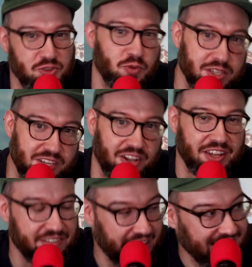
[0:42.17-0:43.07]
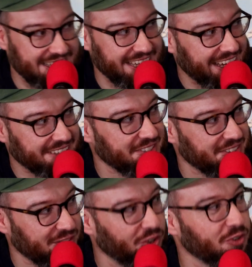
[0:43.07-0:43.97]
new one's called I've Had Sex.
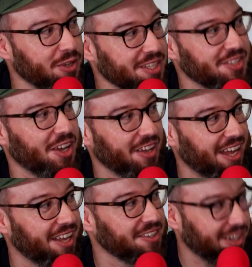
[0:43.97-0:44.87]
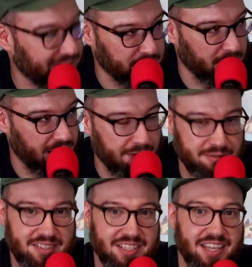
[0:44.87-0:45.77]
The old one's Dr.
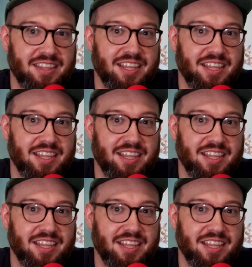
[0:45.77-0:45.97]
Plops, and